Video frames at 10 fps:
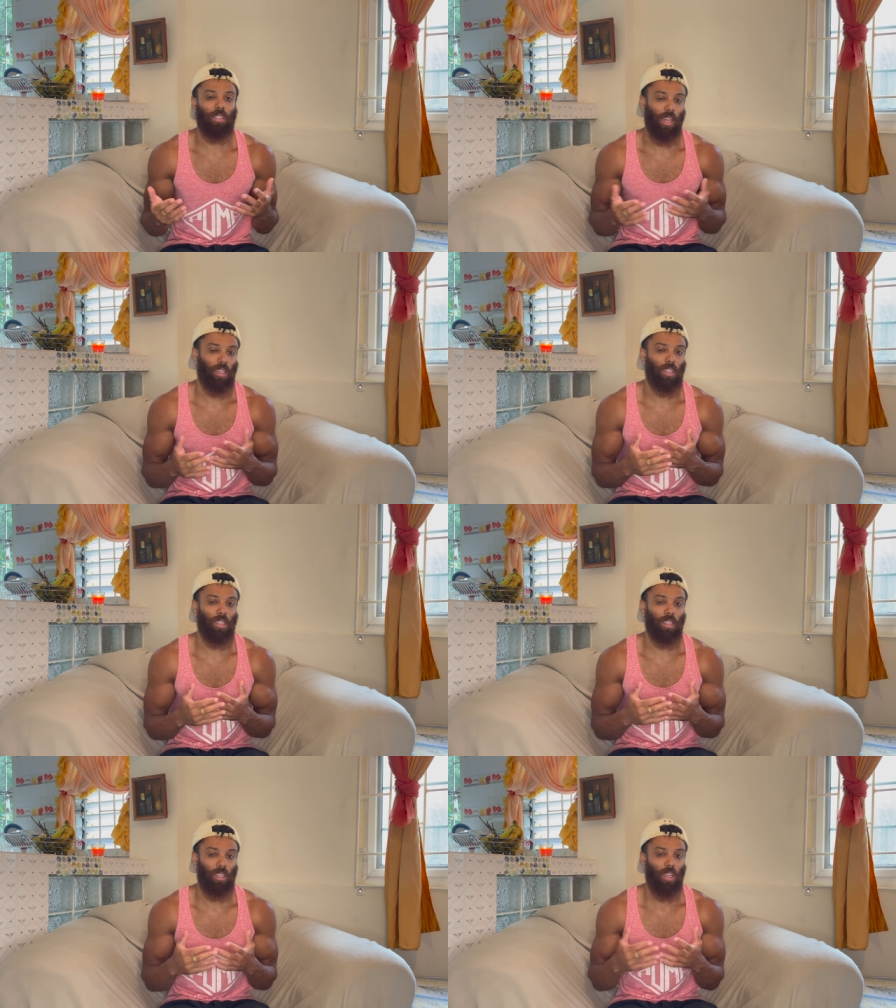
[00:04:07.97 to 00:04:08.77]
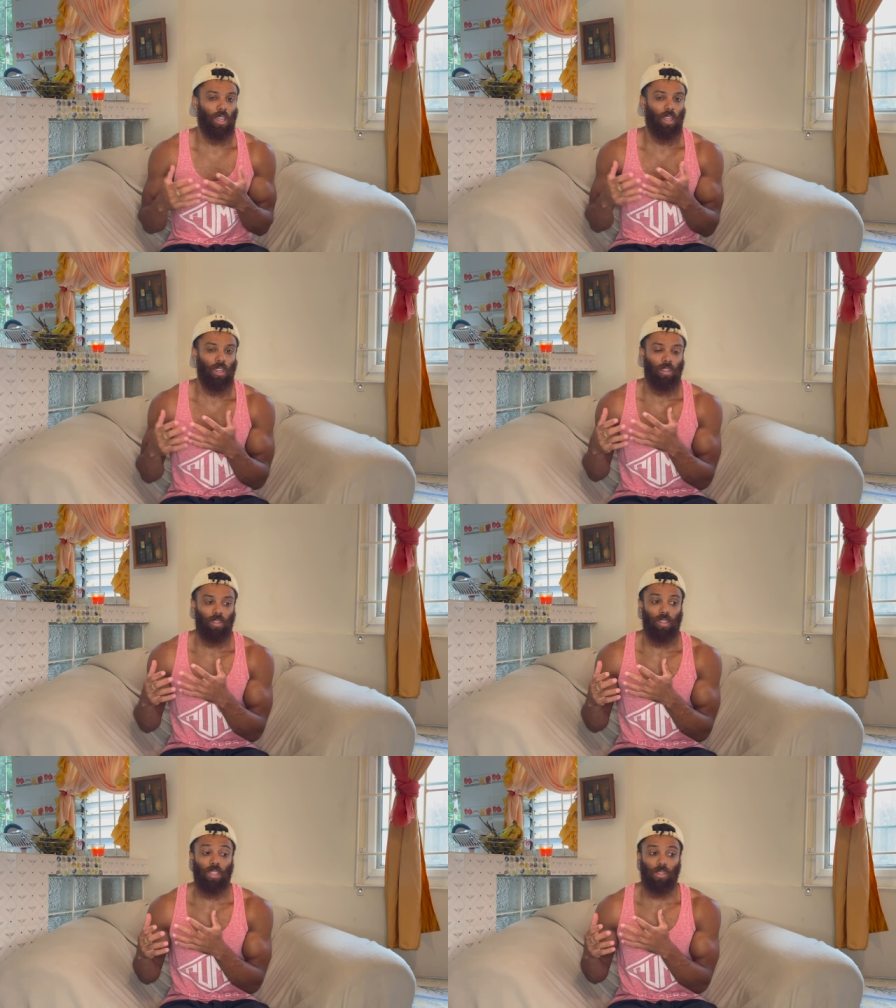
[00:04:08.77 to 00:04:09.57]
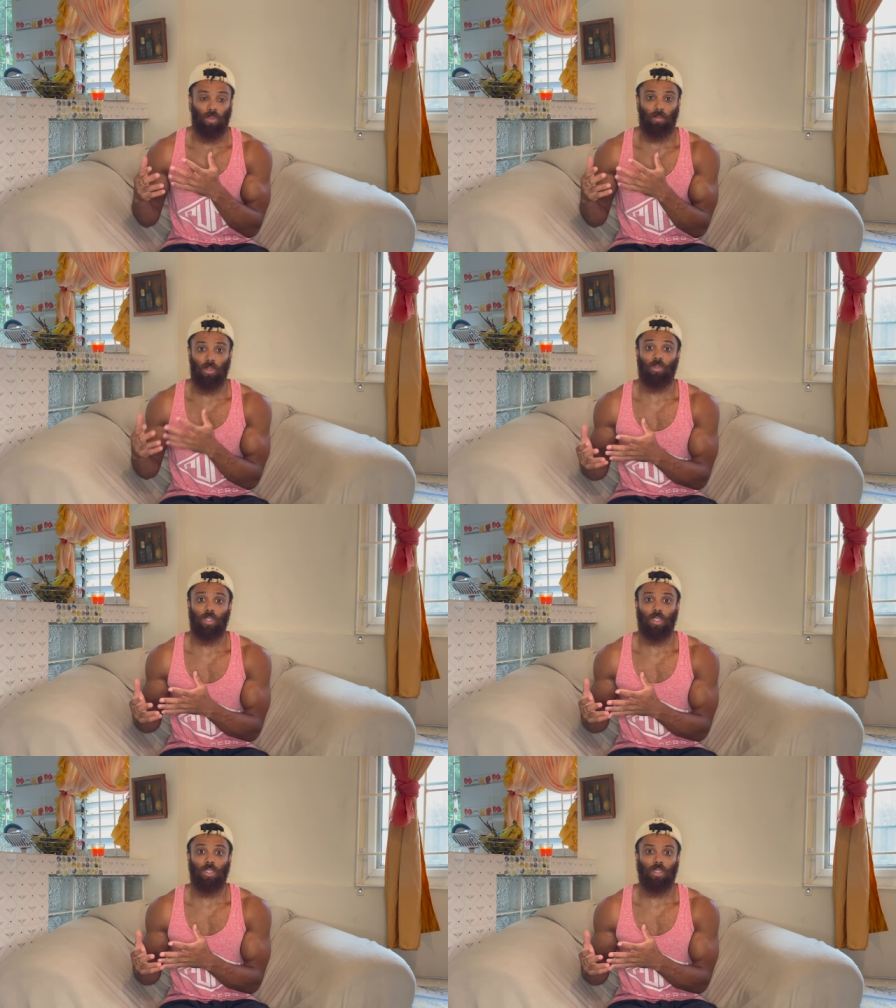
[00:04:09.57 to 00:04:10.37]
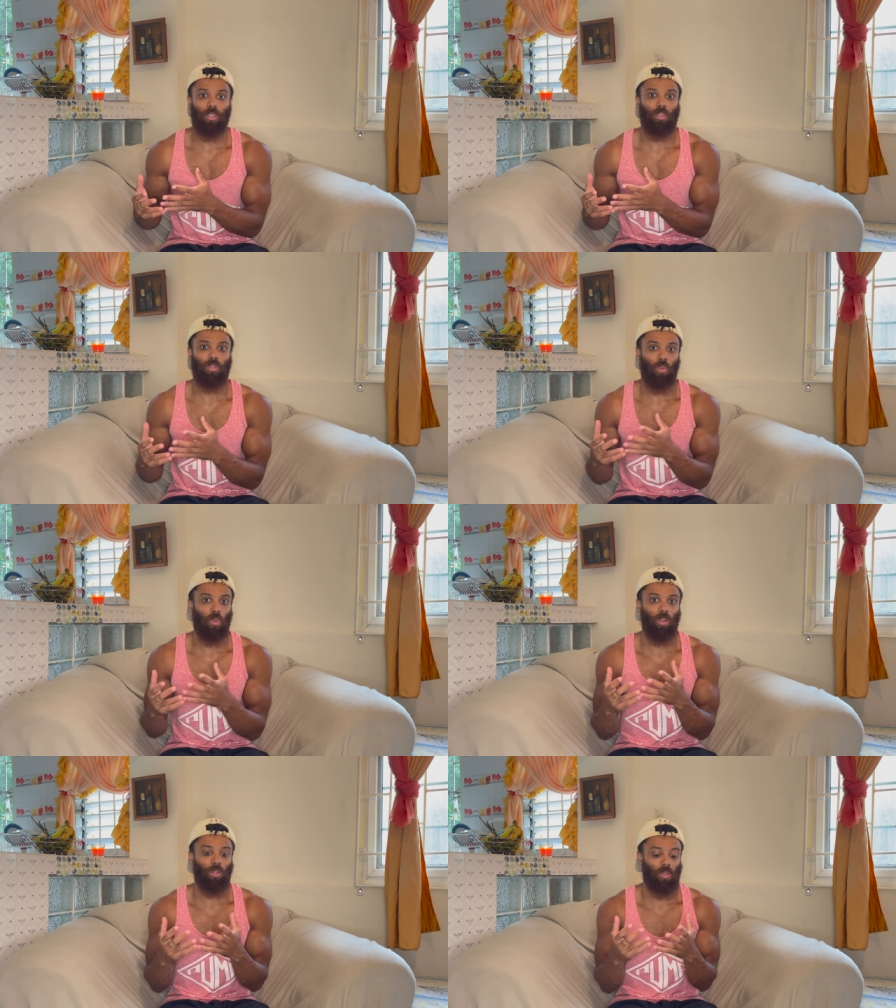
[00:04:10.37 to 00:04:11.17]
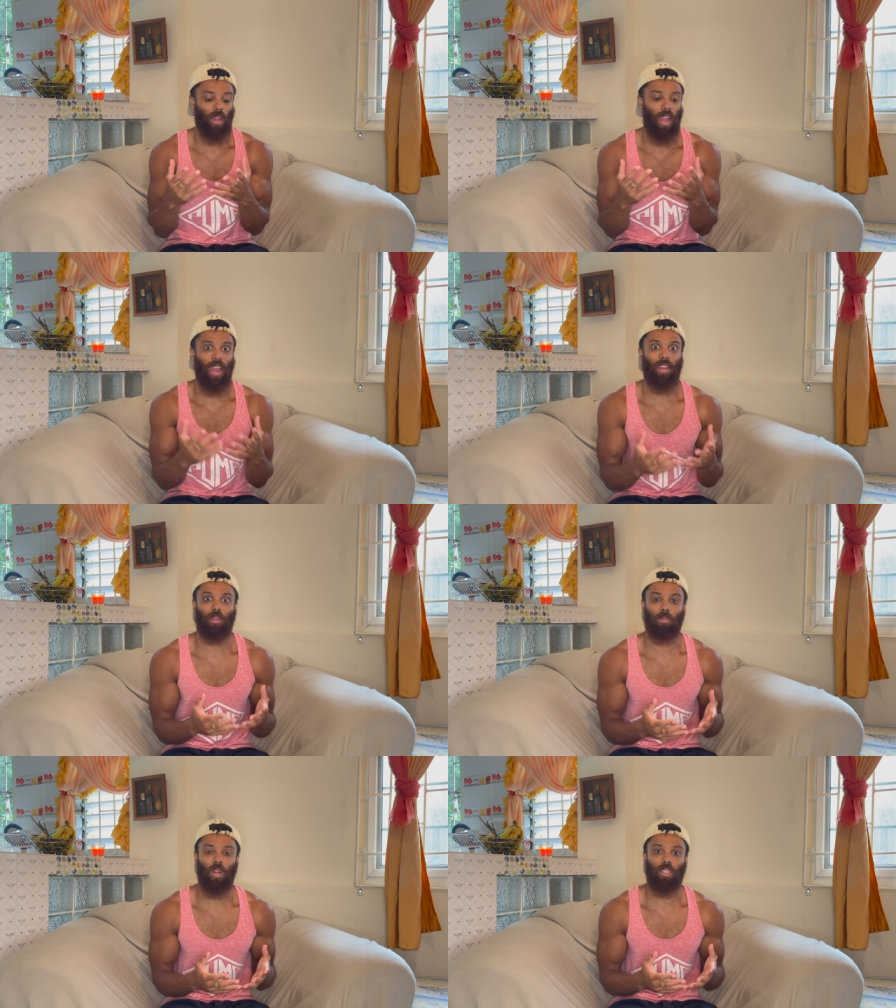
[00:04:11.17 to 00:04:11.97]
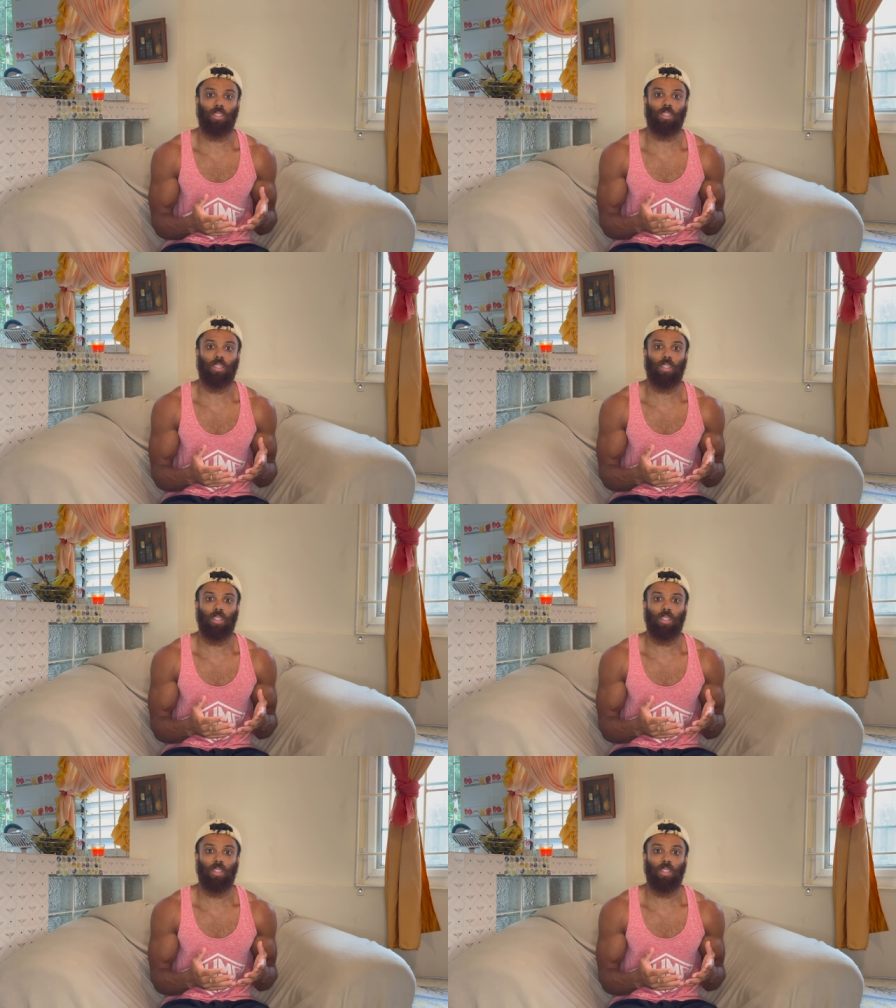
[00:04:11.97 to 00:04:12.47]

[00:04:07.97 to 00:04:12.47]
So I can get things that bougie for half the price,